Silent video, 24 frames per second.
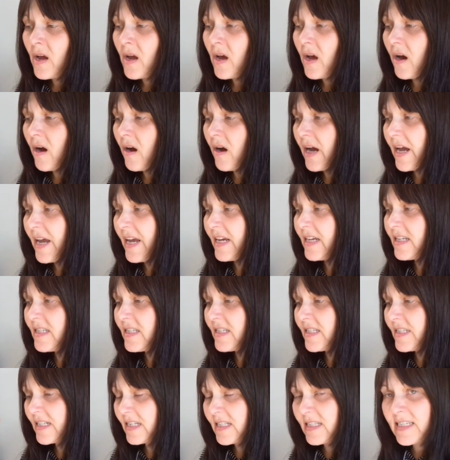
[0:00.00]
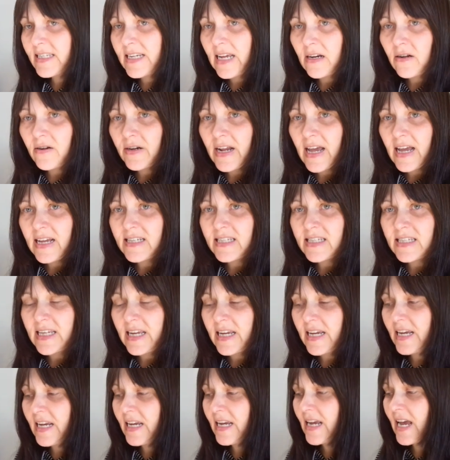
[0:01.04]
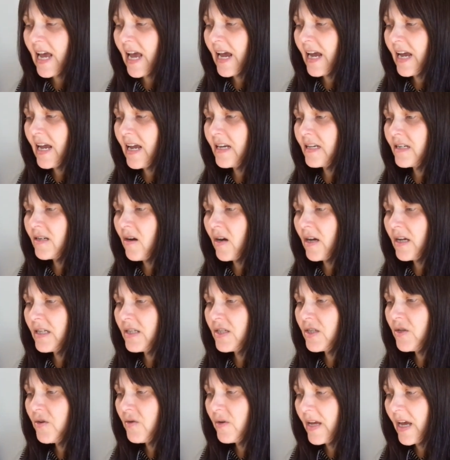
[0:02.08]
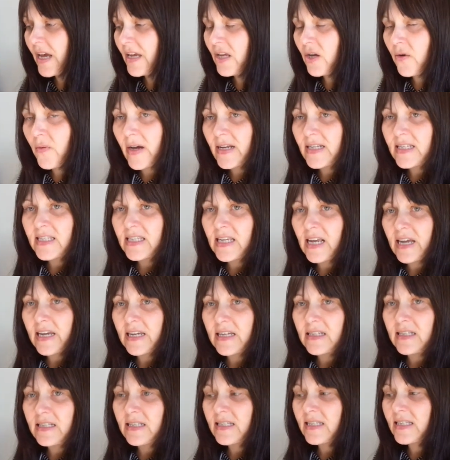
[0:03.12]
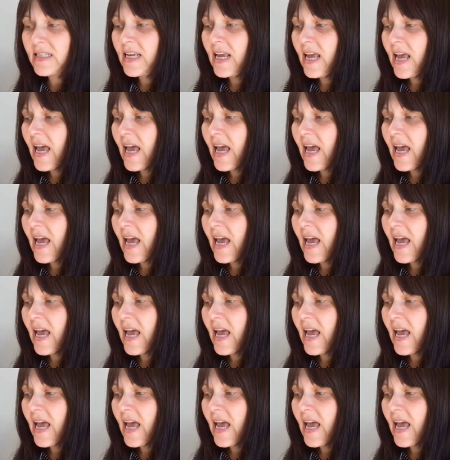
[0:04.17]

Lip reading: I still sell on Etsy and I do get US sales,